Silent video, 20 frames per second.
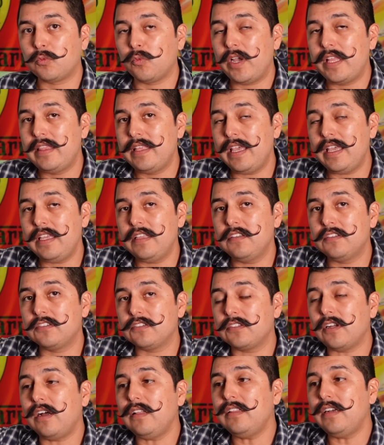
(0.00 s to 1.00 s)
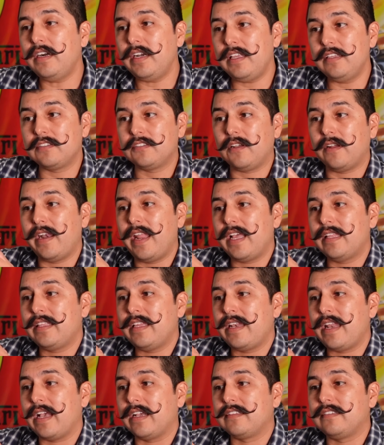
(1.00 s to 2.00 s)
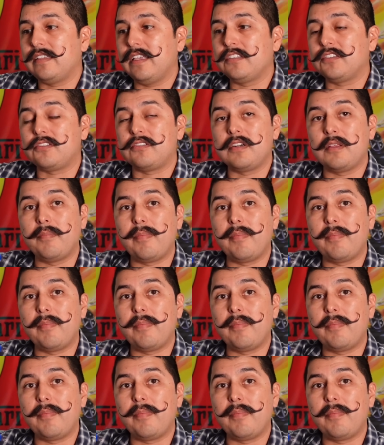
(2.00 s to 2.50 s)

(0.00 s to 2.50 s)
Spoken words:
when the installer is connecting accessory